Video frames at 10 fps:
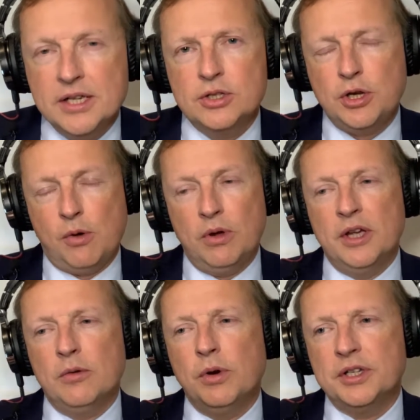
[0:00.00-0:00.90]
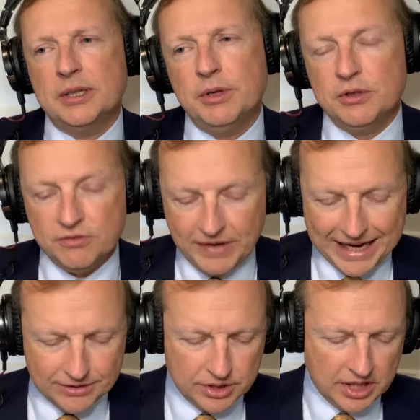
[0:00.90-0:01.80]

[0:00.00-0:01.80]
So what are some of those factors to